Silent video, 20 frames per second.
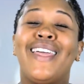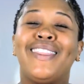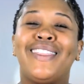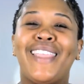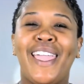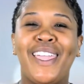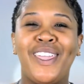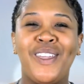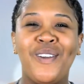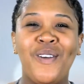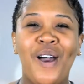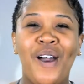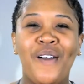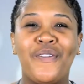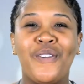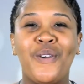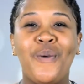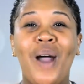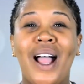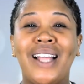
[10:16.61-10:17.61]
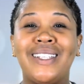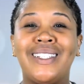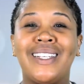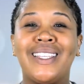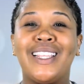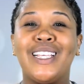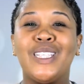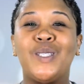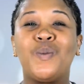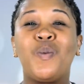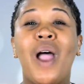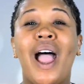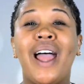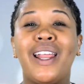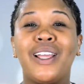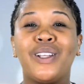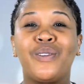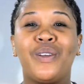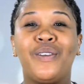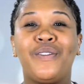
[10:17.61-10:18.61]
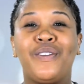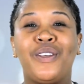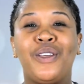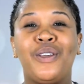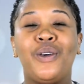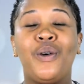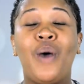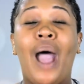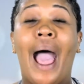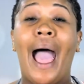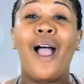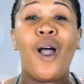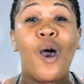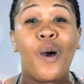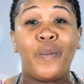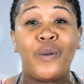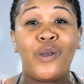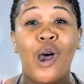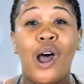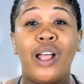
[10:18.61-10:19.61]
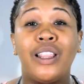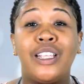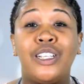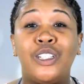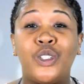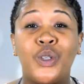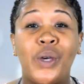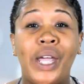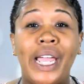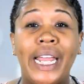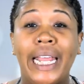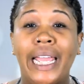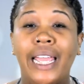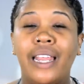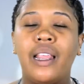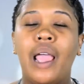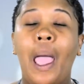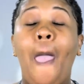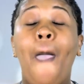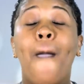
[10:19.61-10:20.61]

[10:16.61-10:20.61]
Thank you all for watching this product review. I hope you all enjoyed it.